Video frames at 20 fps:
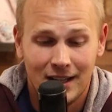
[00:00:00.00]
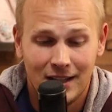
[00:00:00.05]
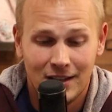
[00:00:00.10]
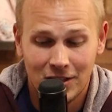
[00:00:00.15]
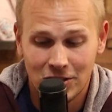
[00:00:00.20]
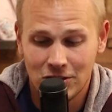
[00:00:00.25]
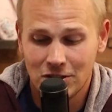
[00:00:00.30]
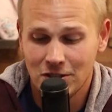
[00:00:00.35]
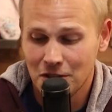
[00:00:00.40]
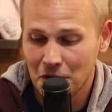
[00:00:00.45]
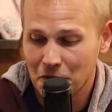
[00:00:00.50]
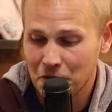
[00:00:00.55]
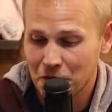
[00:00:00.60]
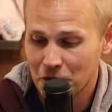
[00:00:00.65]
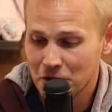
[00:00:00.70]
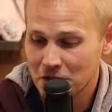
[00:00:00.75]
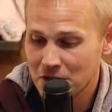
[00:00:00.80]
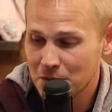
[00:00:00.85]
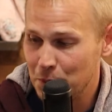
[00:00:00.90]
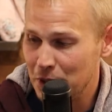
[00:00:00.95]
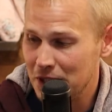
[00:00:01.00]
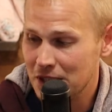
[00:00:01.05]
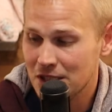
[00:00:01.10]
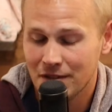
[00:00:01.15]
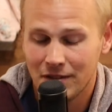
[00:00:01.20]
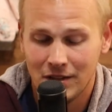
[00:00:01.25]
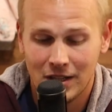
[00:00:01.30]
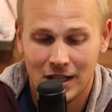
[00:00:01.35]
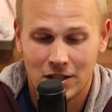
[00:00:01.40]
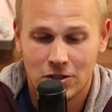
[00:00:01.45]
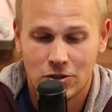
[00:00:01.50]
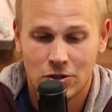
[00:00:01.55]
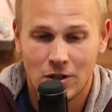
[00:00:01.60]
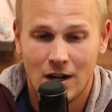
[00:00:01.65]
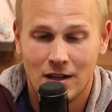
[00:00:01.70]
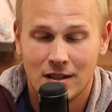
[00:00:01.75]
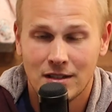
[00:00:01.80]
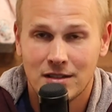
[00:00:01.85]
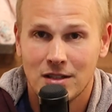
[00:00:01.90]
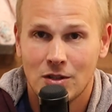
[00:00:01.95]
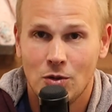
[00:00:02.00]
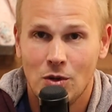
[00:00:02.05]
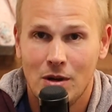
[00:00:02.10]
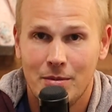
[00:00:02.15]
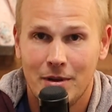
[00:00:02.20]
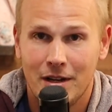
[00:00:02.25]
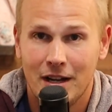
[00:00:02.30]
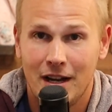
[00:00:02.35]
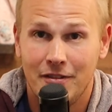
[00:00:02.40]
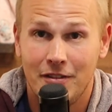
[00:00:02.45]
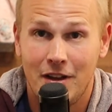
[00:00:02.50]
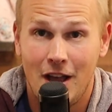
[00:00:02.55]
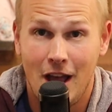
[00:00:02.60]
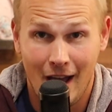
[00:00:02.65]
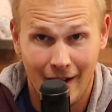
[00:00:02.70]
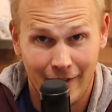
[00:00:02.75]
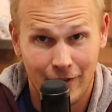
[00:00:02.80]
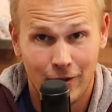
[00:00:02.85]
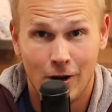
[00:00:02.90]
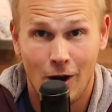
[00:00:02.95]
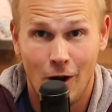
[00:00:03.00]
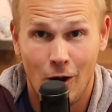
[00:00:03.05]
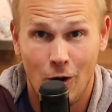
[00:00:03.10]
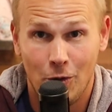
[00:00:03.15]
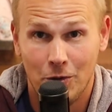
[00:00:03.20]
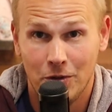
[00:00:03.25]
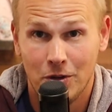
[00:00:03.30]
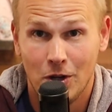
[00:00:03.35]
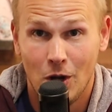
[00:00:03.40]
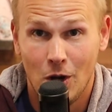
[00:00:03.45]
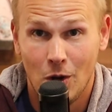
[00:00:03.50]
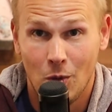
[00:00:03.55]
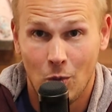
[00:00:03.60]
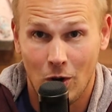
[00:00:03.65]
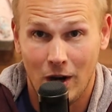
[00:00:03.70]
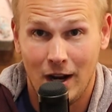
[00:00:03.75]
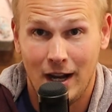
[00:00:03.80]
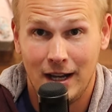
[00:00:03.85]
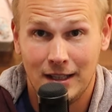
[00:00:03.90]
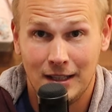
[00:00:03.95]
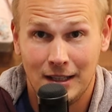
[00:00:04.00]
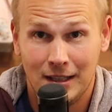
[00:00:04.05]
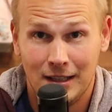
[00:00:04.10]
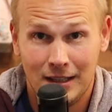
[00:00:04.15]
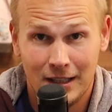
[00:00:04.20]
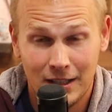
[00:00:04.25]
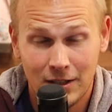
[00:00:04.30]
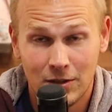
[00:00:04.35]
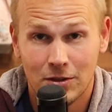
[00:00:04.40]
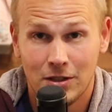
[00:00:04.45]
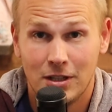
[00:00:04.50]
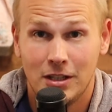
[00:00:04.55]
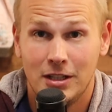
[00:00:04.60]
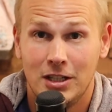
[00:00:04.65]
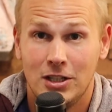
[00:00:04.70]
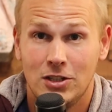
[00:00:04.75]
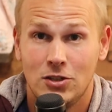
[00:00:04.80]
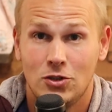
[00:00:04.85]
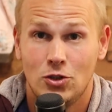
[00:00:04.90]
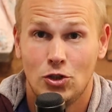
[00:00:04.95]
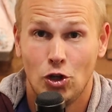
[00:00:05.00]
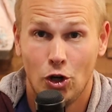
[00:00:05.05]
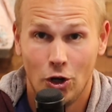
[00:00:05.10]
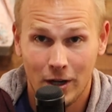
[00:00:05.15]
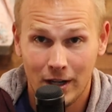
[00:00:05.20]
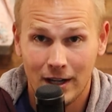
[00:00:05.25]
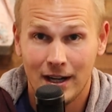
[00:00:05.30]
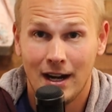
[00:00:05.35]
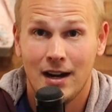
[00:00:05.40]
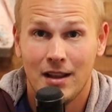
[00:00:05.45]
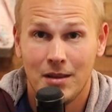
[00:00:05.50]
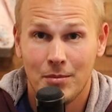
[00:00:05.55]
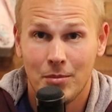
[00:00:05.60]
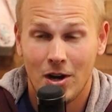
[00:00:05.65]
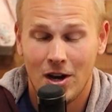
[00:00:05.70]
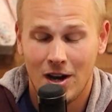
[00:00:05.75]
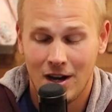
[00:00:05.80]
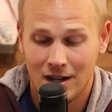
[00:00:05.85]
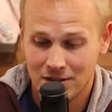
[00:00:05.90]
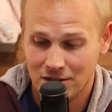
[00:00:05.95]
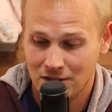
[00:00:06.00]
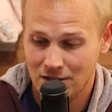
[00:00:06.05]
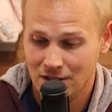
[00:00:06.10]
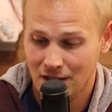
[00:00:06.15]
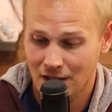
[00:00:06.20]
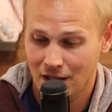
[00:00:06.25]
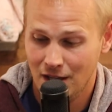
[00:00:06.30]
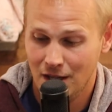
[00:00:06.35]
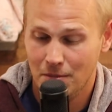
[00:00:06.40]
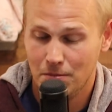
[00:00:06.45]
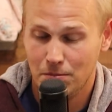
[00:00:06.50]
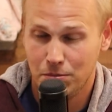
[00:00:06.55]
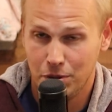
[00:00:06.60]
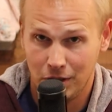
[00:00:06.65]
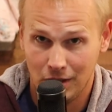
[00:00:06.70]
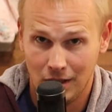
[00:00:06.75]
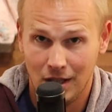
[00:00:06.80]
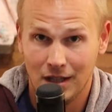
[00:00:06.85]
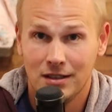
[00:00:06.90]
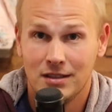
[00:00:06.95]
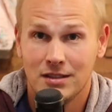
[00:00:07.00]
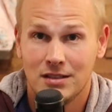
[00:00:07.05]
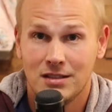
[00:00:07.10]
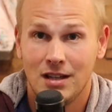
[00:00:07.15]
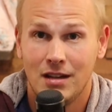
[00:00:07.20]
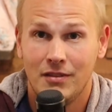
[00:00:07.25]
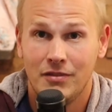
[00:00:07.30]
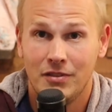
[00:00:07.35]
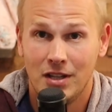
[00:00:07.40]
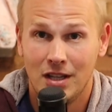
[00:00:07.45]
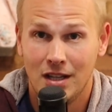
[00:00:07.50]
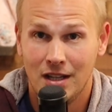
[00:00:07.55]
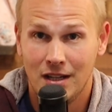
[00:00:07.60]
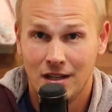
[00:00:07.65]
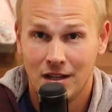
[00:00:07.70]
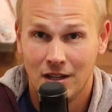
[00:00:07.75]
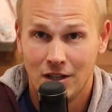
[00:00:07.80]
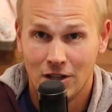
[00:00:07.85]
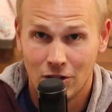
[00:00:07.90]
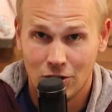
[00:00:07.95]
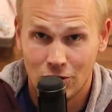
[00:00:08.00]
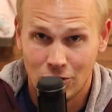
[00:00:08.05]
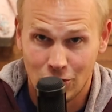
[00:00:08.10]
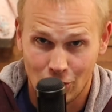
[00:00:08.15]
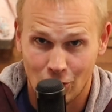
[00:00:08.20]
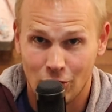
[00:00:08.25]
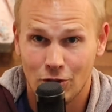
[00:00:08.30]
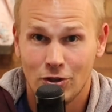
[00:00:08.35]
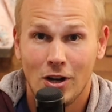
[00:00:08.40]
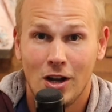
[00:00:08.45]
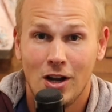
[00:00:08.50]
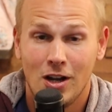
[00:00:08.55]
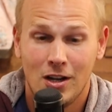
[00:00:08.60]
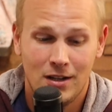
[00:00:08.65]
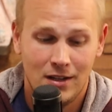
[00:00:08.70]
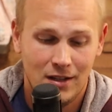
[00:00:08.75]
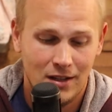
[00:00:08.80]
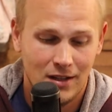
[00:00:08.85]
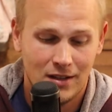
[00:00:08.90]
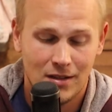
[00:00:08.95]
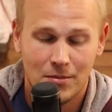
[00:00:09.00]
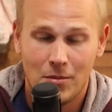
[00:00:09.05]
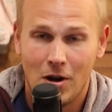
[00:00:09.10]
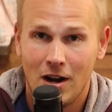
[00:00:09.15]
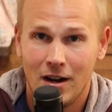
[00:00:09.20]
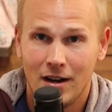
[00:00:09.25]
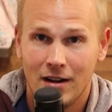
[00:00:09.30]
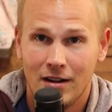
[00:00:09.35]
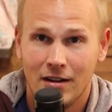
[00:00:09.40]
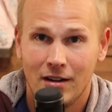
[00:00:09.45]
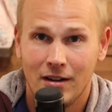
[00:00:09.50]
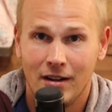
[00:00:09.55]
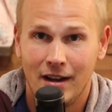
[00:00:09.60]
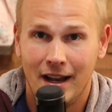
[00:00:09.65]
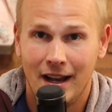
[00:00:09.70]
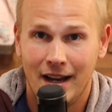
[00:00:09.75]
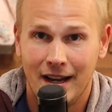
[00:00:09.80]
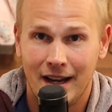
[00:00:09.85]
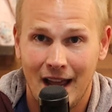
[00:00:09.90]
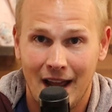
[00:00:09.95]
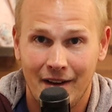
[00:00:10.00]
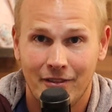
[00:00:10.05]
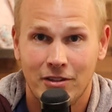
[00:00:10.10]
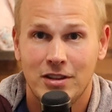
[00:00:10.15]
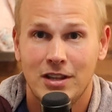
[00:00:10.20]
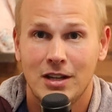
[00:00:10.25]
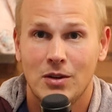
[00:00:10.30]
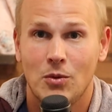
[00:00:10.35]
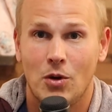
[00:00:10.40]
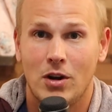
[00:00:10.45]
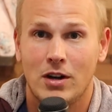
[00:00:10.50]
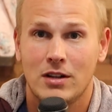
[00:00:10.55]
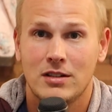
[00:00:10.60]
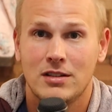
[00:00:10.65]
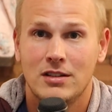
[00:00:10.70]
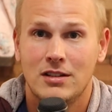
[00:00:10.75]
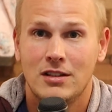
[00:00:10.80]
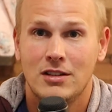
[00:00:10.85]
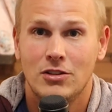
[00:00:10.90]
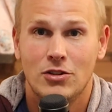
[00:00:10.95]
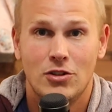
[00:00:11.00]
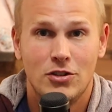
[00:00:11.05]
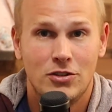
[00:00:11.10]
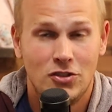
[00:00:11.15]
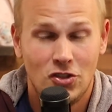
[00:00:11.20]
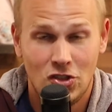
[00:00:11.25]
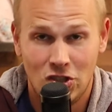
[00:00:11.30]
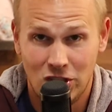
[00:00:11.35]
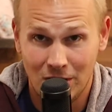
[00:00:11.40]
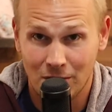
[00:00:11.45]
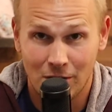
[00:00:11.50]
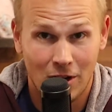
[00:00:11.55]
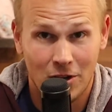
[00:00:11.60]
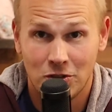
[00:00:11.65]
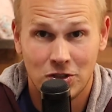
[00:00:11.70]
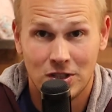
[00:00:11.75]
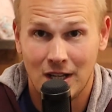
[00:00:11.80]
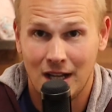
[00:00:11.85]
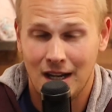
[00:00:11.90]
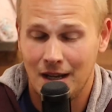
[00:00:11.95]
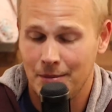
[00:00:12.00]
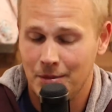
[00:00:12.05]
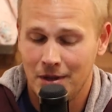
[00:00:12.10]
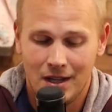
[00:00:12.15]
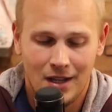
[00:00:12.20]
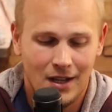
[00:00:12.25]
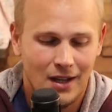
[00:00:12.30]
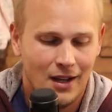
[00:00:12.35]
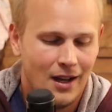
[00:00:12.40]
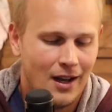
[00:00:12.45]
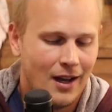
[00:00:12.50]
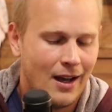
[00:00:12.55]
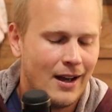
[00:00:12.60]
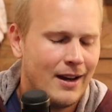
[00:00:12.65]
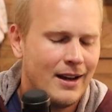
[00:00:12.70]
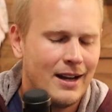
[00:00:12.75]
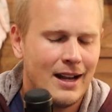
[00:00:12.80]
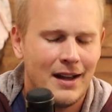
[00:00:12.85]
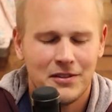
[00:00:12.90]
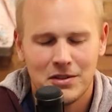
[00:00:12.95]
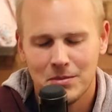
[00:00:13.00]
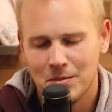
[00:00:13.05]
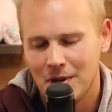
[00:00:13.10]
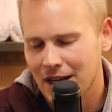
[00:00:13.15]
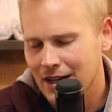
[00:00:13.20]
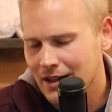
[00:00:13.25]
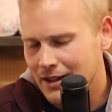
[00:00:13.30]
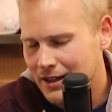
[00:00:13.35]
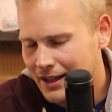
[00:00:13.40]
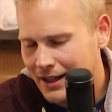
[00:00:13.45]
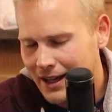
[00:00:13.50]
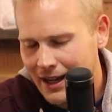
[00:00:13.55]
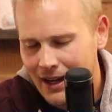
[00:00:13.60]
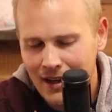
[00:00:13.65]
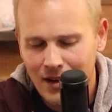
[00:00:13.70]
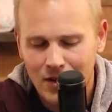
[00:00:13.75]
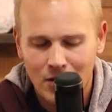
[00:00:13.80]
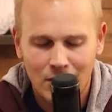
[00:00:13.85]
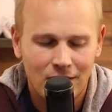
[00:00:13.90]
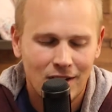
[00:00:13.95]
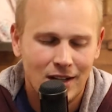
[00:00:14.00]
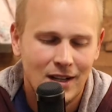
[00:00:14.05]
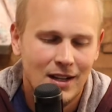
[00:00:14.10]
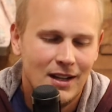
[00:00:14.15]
This is the first piece of electronics equipment I've ever owned where I literally took it out of the box, plugged the stuff in, turned on the monitor, and everything worked. Zero setup. I didn't have to make an account.